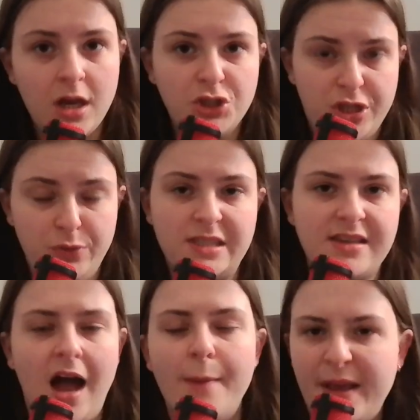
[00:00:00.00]
she would
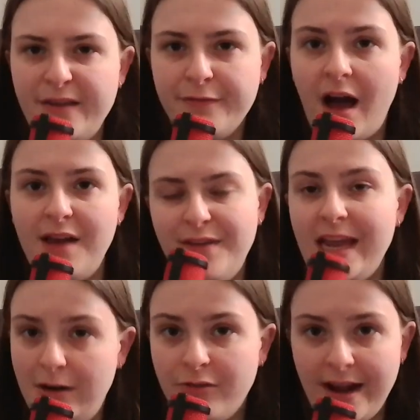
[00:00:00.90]
start P5
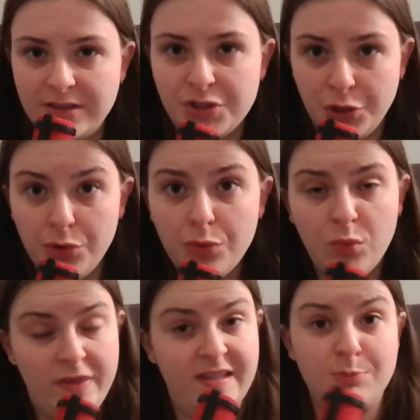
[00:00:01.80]
in race 2
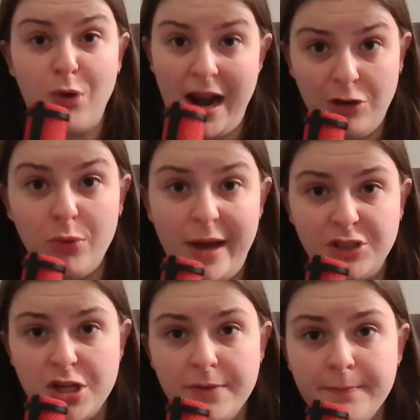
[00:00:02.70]
with this brand new
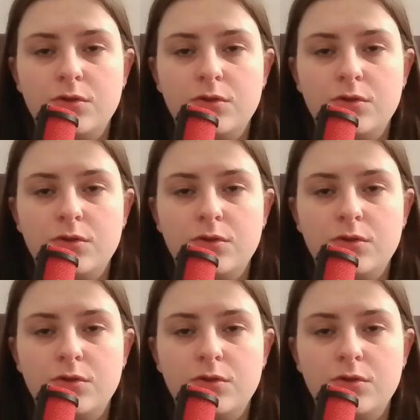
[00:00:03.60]
engine.